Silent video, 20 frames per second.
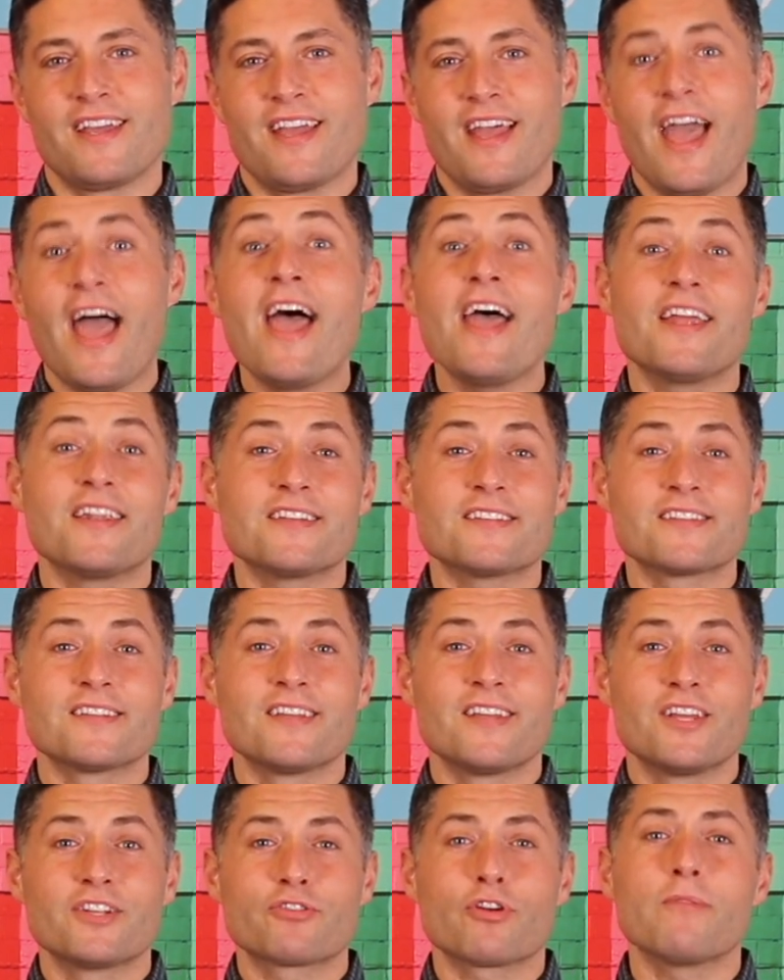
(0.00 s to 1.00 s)
and
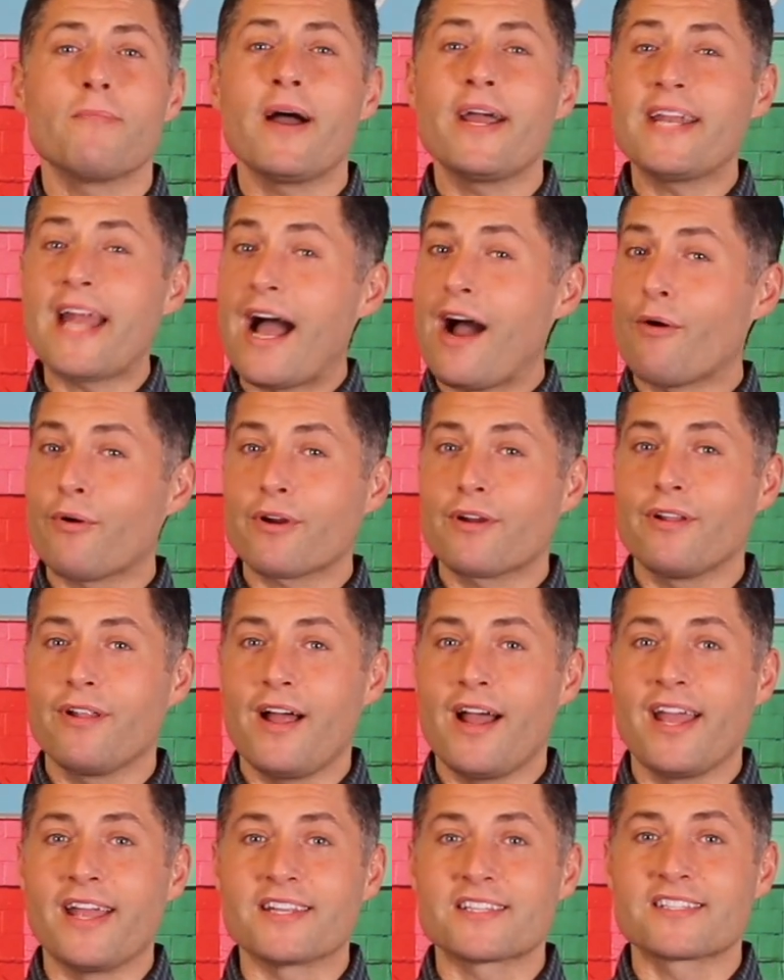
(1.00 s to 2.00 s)
to remind our
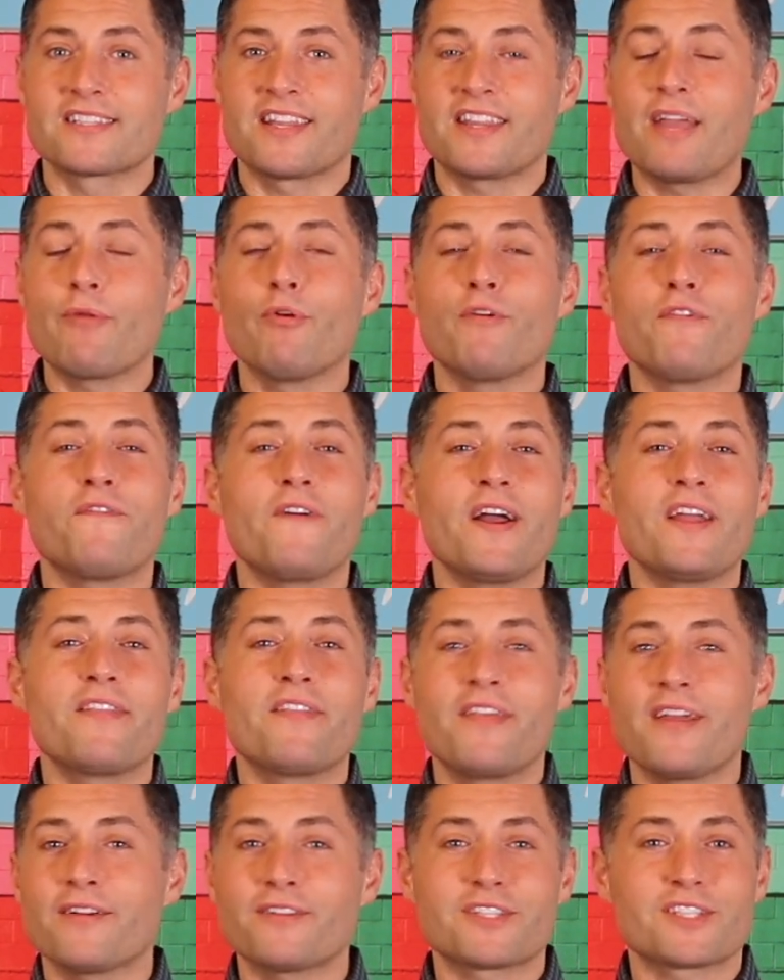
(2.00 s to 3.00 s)
clients that they will
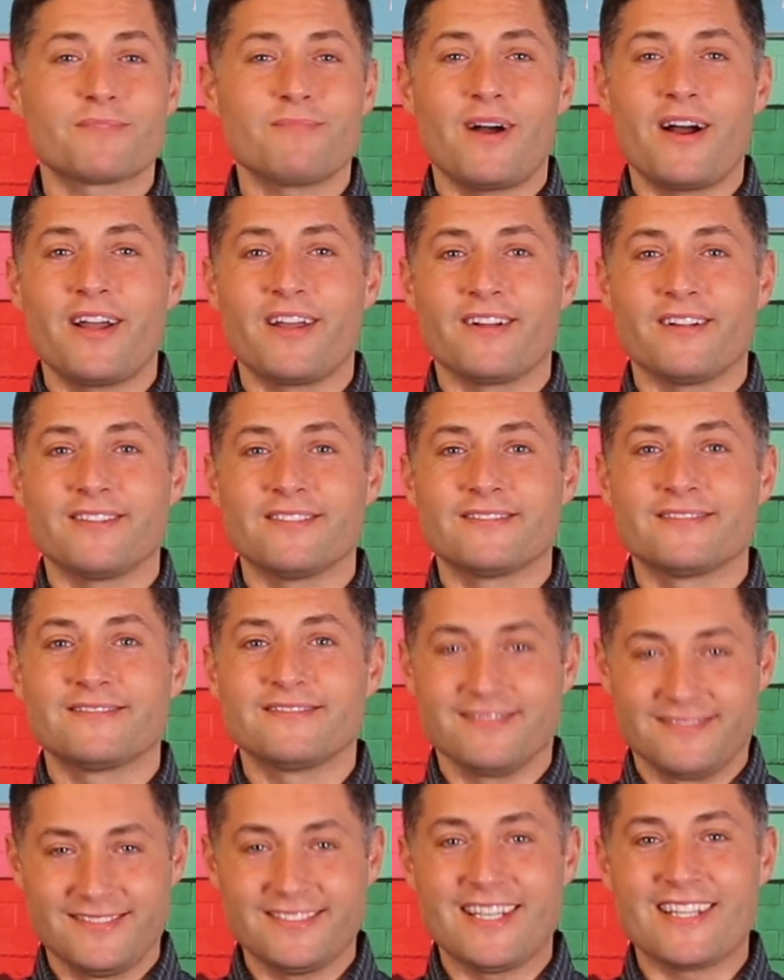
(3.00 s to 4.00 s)
find their smile
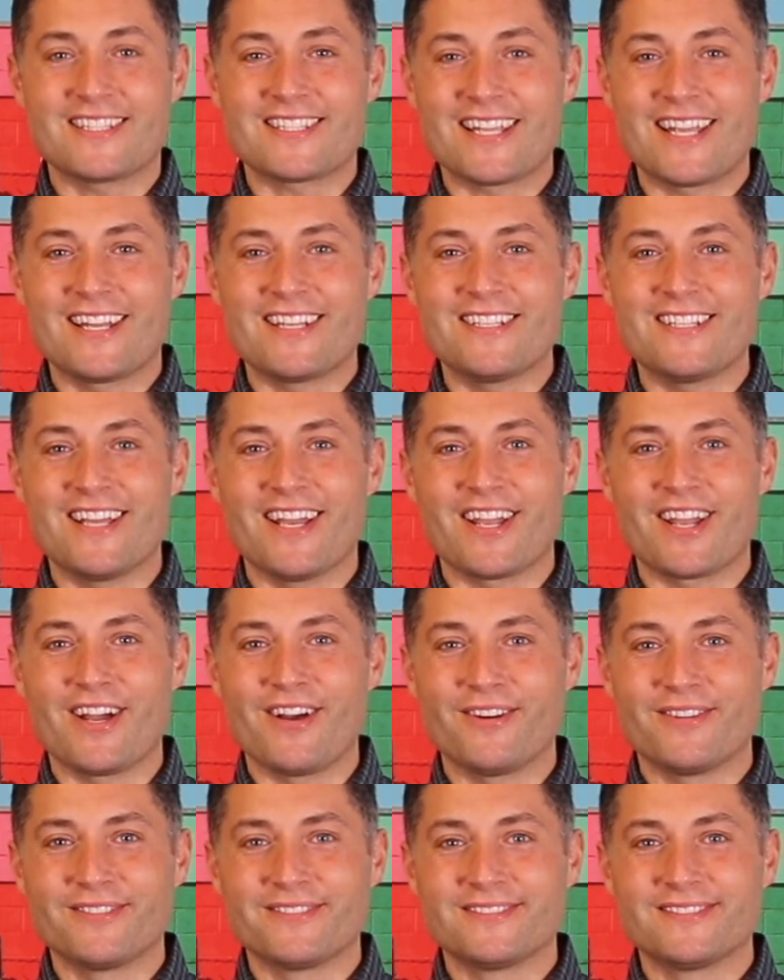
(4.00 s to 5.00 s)
in San Diego.